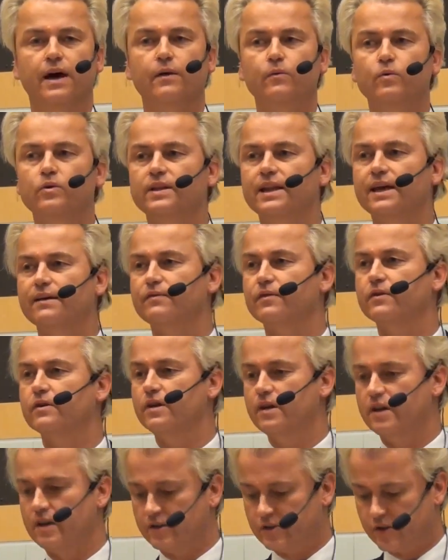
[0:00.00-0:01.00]
I would
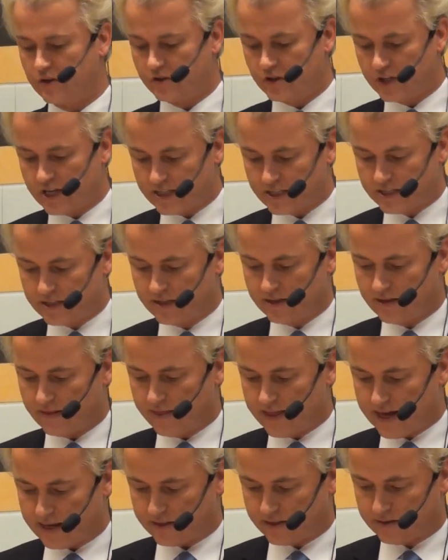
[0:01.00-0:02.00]
never
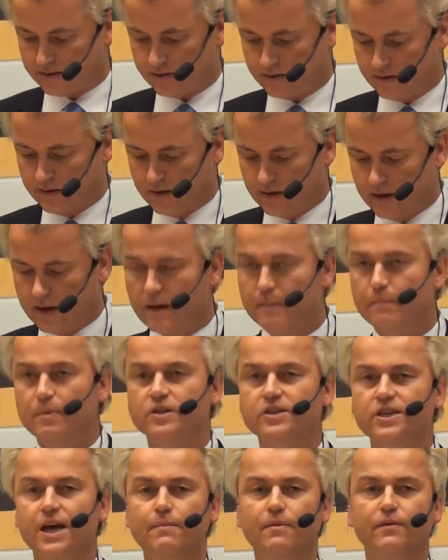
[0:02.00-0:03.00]
suggest that.
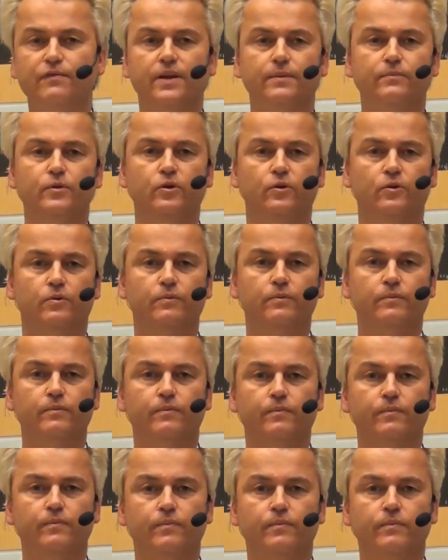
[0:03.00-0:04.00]
But some of them do.